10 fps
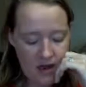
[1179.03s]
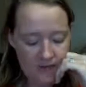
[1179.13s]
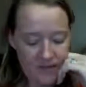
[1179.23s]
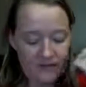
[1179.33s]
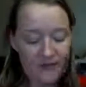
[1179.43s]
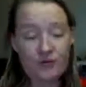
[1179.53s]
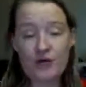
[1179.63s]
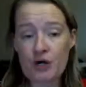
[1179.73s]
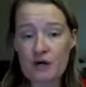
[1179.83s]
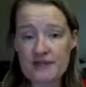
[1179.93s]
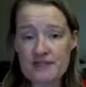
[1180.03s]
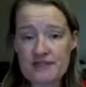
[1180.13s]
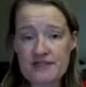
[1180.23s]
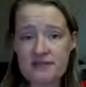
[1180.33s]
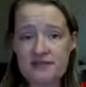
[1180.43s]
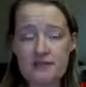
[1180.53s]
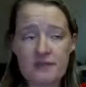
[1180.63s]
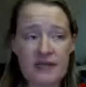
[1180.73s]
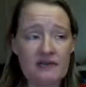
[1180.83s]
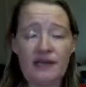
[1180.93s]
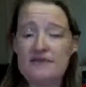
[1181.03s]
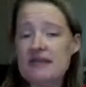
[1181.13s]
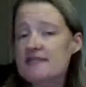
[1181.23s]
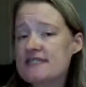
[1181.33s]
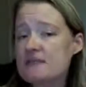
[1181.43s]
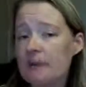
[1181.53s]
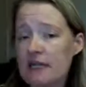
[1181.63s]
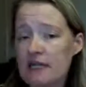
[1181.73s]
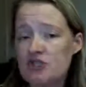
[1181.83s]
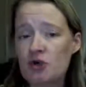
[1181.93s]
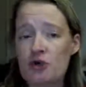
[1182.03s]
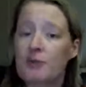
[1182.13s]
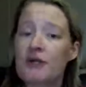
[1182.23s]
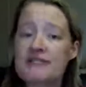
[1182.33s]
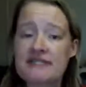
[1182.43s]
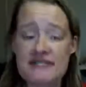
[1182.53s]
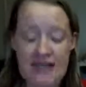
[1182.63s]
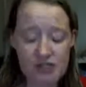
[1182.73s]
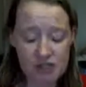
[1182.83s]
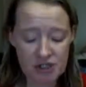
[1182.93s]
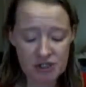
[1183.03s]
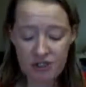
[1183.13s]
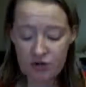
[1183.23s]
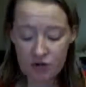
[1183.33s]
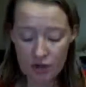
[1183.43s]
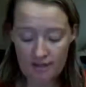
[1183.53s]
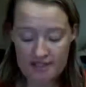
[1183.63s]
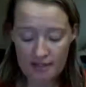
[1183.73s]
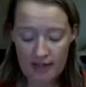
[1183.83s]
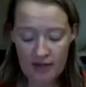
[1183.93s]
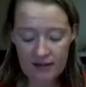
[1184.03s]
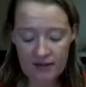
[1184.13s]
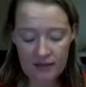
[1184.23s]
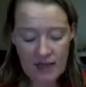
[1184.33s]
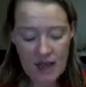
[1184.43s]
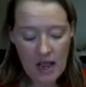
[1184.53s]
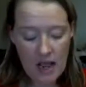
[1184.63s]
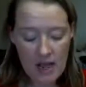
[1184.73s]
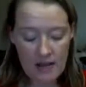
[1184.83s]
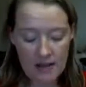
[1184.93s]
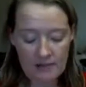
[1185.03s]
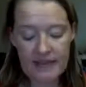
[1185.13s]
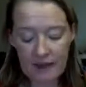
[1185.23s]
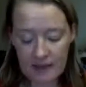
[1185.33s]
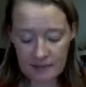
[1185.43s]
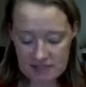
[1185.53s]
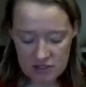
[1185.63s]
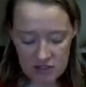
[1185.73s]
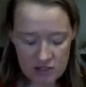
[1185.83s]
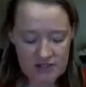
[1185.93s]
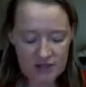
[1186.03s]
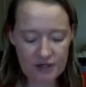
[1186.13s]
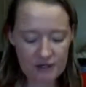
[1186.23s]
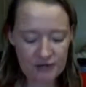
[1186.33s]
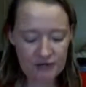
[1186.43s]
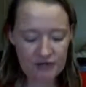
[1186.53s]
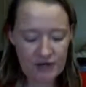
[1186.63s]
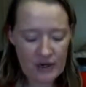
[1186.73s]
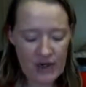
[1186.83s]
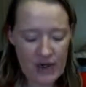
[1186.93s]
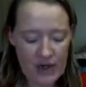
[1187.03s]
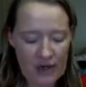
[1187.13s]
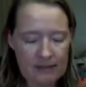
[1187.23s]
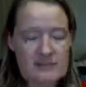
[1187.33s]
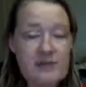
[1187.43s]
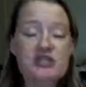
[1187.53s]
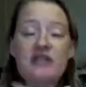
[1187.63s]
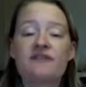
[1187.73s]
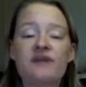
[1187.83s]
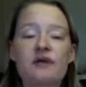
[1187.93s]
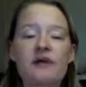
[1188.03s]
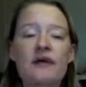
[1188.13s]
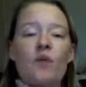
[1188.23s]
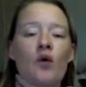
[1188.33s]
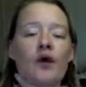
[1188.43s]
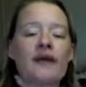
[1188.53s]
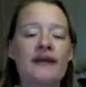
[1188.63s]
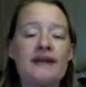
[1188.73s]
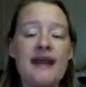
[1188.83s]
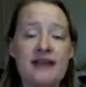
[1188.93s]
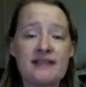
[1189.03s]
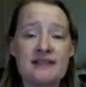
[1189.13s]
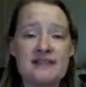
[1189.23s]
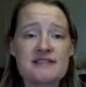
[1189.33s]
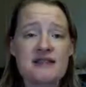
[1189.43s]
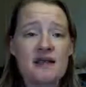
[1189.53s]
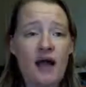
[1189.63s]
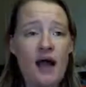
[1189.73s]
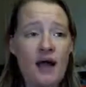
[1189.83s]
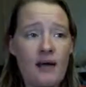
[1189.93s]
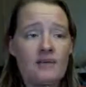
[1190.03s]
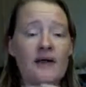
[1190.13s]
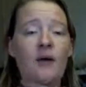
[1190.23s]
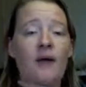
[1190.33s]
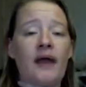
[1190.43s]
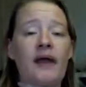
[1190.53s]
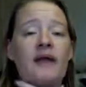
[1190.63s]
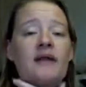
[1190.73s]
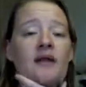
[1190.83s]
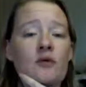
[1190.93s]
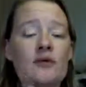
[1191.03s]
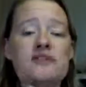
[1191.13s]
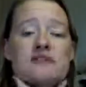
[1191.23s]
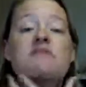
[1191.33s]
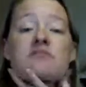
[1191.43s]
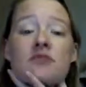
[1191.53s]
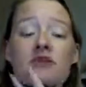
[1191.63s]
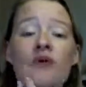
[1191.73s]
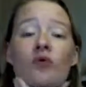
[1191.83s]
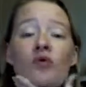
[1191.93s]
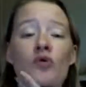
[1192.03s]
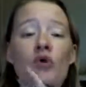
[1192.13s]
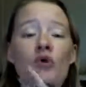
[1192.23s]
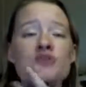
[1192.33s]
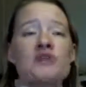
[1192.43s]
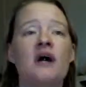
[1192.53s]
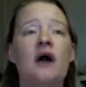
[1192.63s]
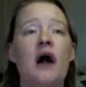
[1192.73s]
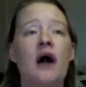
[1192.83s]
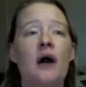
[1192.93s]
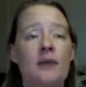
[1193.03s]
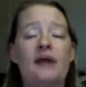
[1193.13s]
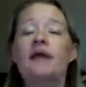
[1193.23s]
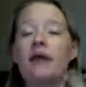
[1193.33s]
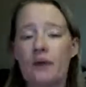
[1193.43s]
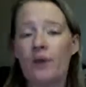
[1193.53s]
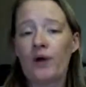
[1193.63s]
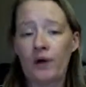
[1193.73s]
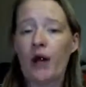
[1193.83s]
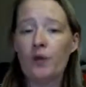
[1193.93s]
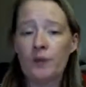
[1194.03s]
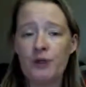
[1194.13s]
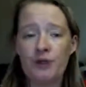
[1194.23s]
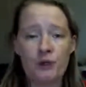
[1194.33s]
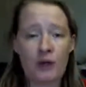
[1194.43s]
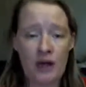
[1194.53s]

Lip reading: If you're nervous, like if you have to give a speech or a presentation and you're nervous about it, carry a piece of turquoise on you, especially if you like wore it in a necklace. That way, because your vocal cords, and it will help you